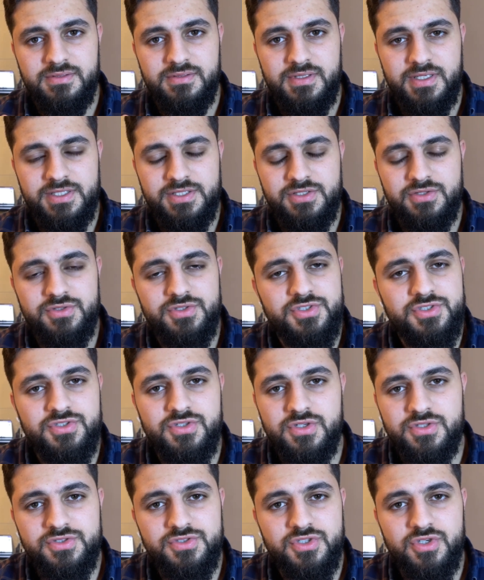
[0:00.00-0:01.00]
And so it's
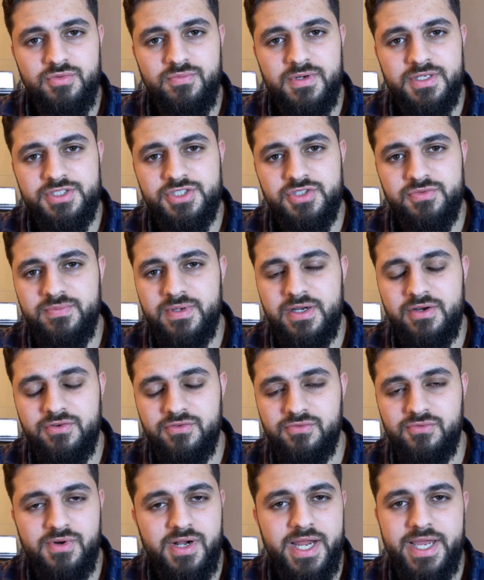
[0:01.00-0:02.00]
not so much about
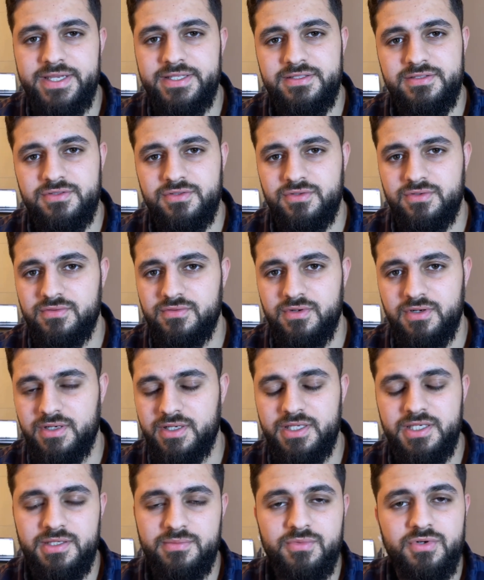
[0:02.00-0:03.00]
right or wrong
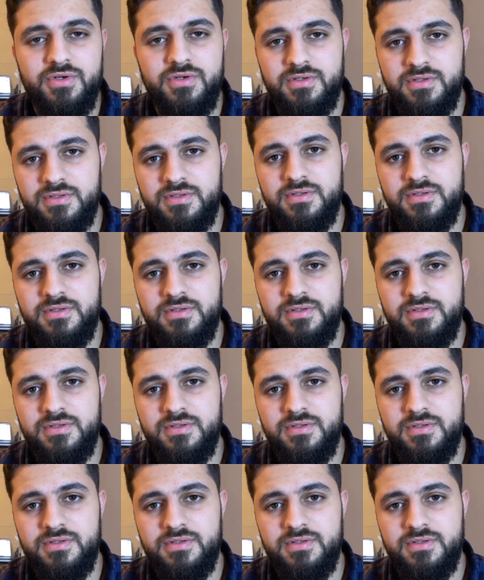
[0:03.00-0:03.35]
anymore.